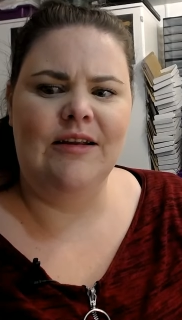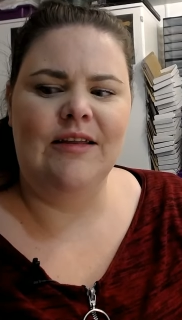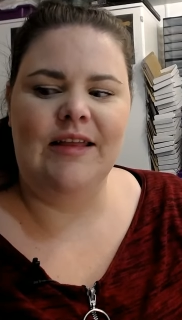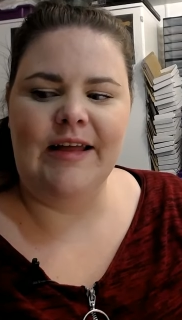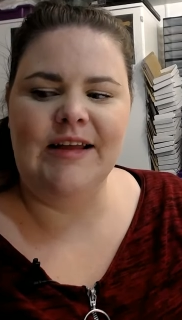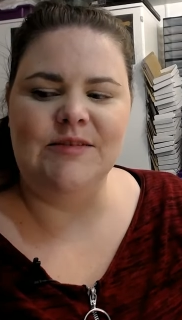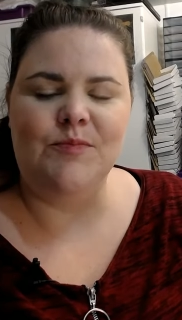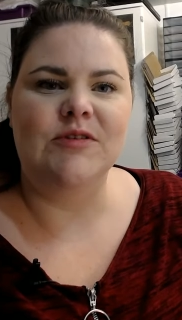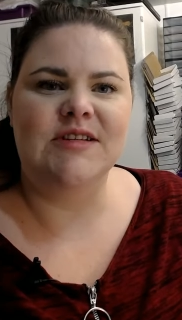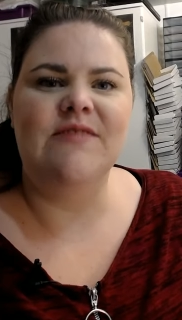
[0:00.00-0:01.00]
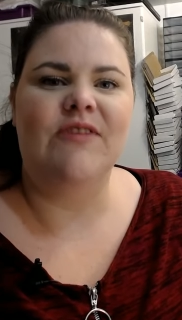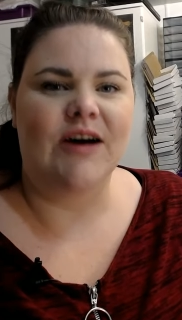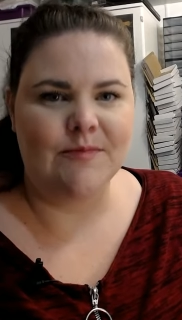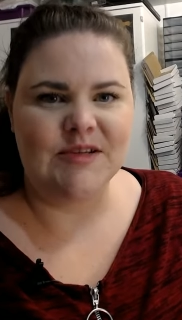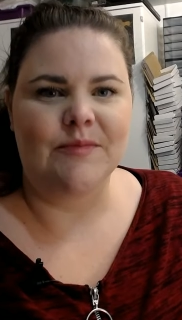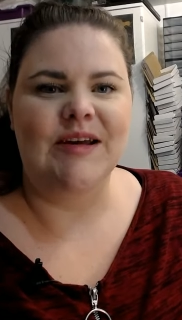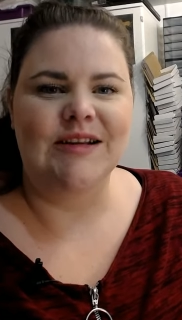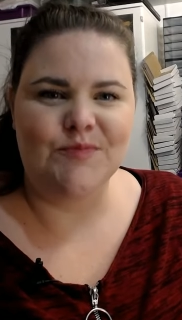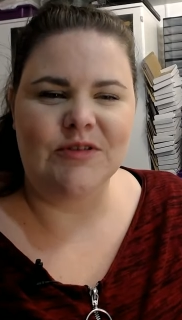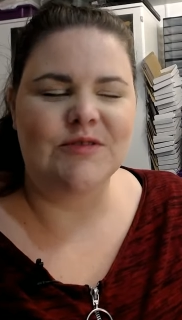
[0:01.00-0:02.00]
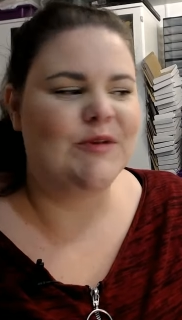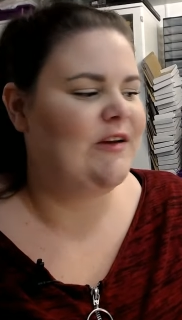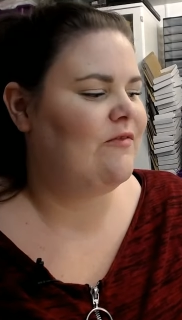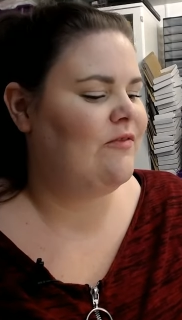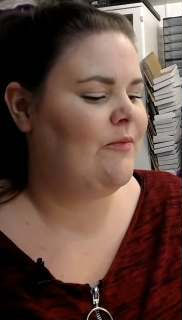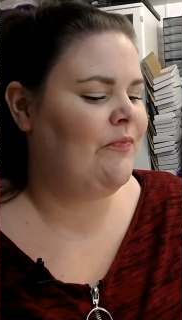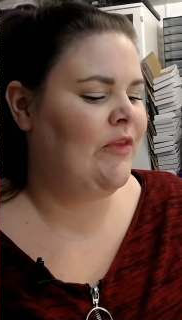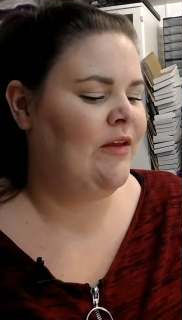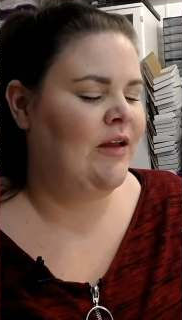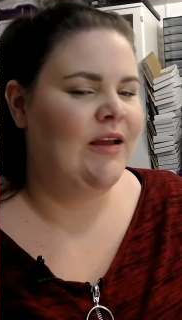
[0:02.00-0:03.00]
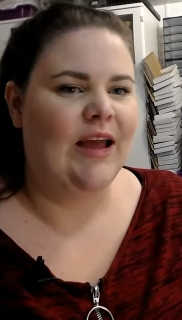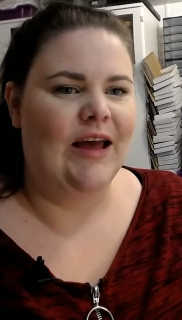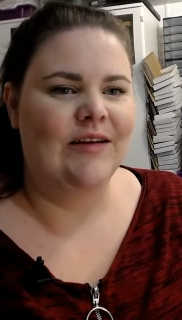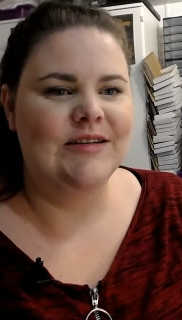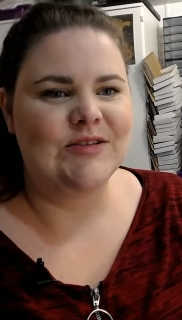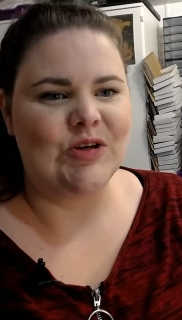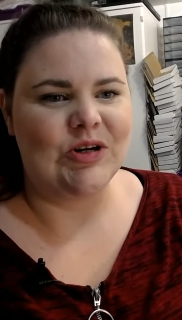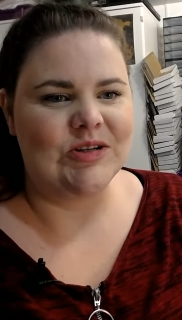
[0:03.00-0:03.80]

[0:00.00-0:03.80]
it's positive vibes. I mean, it's positive. Yeah, it's good.